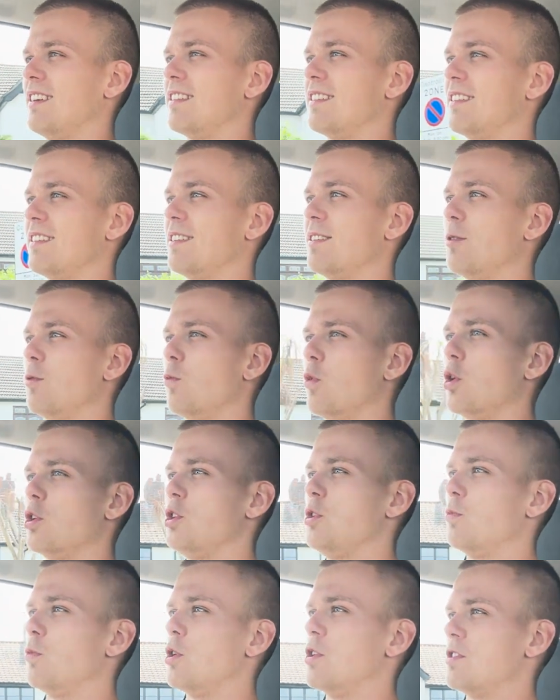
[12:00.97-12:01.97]
what
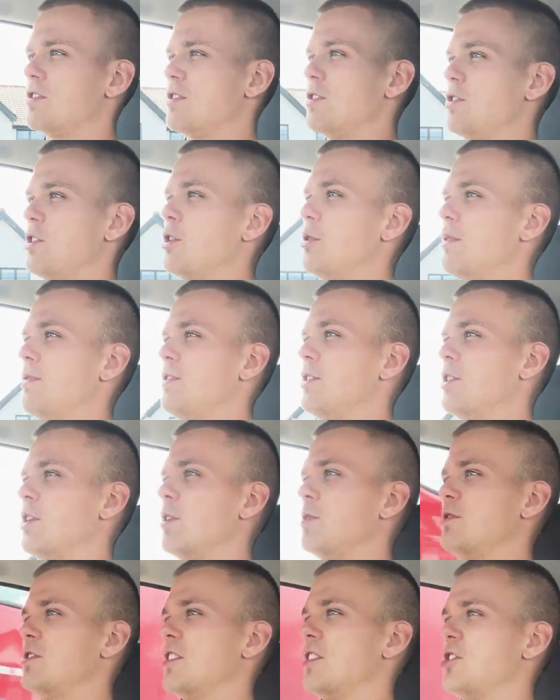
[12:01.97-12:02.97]
you want to do if you
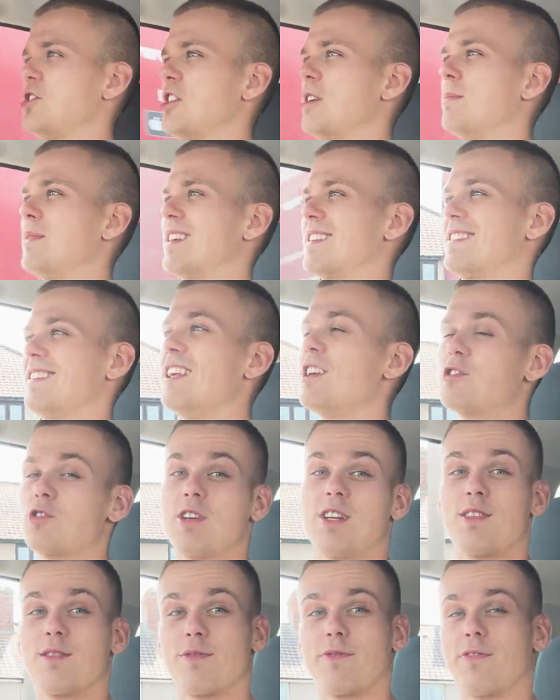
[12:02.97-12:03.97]
go to the gym. That's
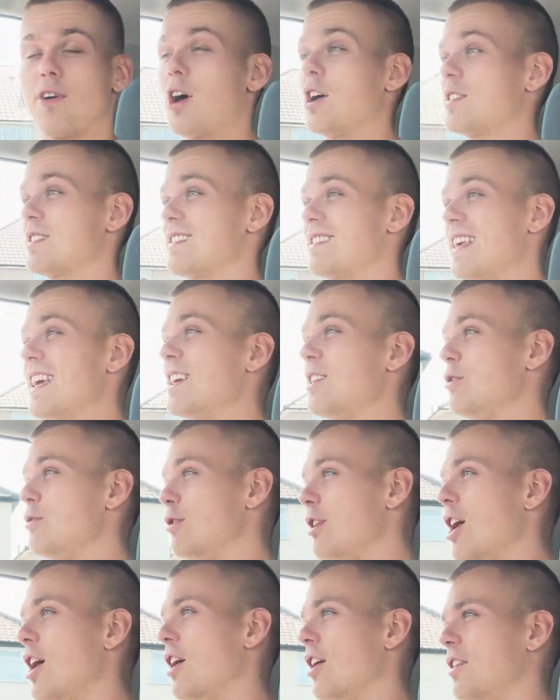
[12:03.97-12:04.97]
literally the first thing you
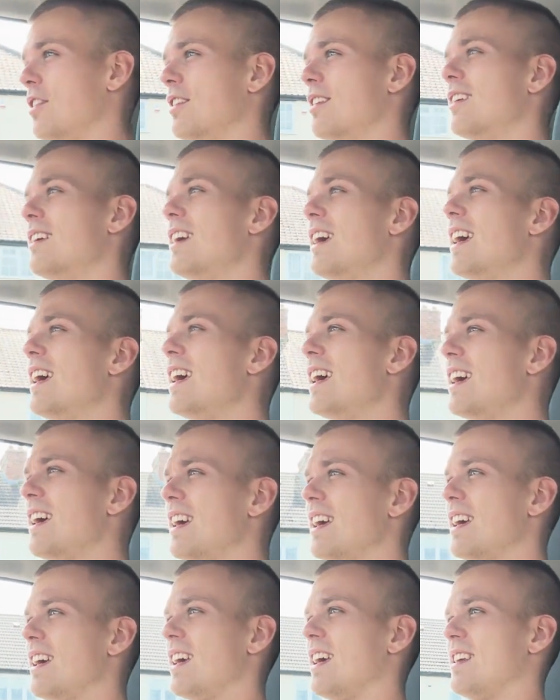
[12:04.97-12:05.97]

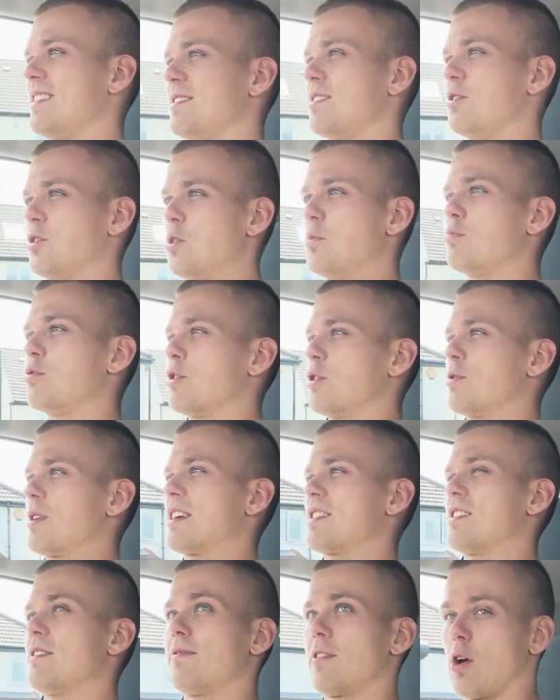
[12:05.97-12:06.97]
learn, is to do
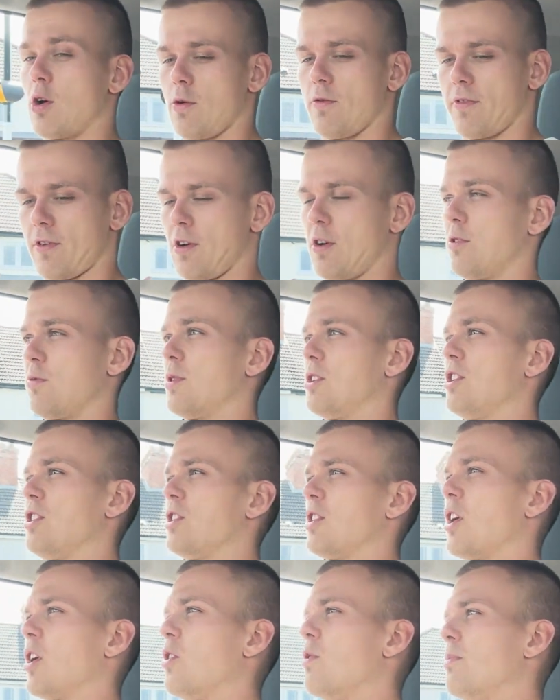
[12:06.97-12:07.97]
progressive overload when you
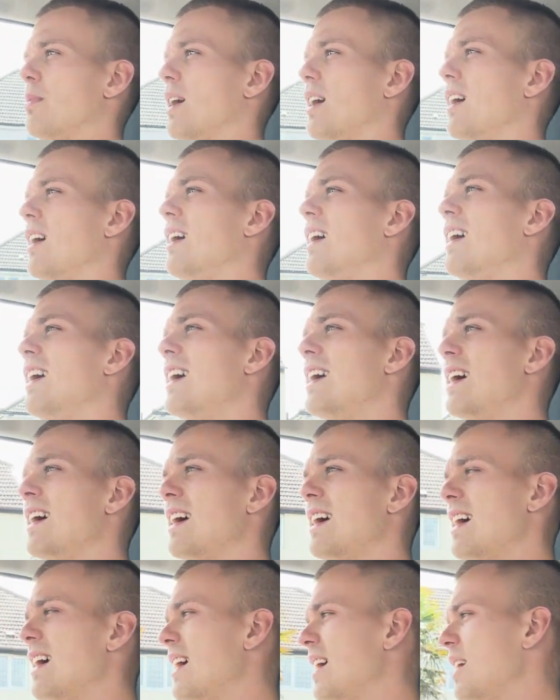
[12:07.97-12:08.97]
go. But
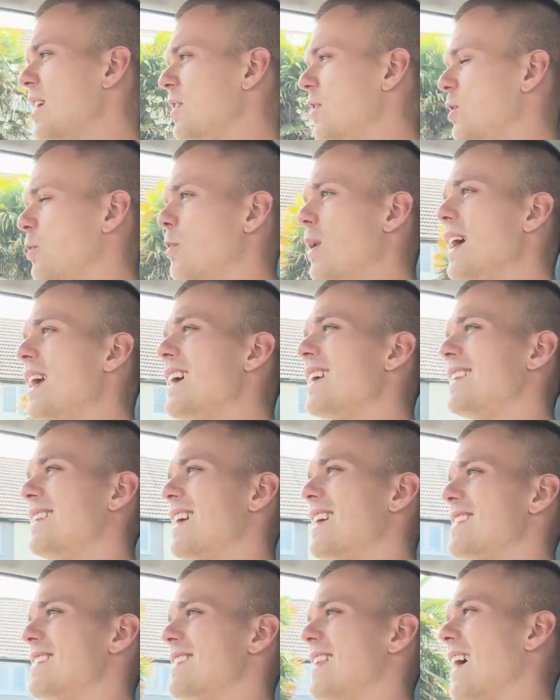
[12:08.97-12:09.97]
the way it
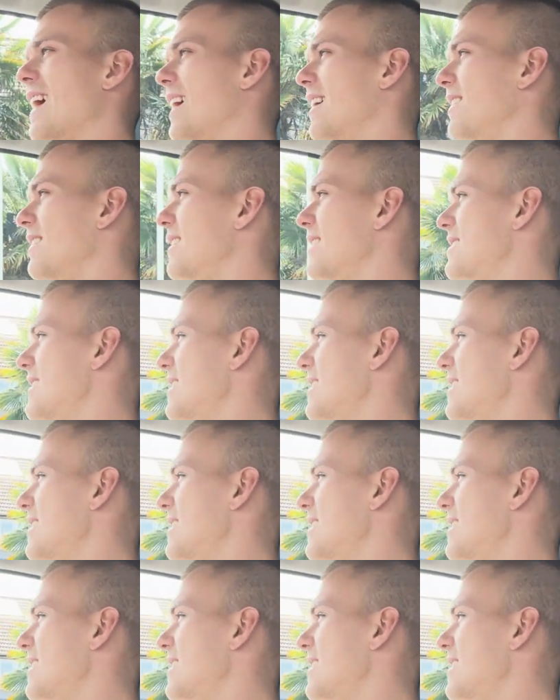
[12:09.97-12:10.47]
does that is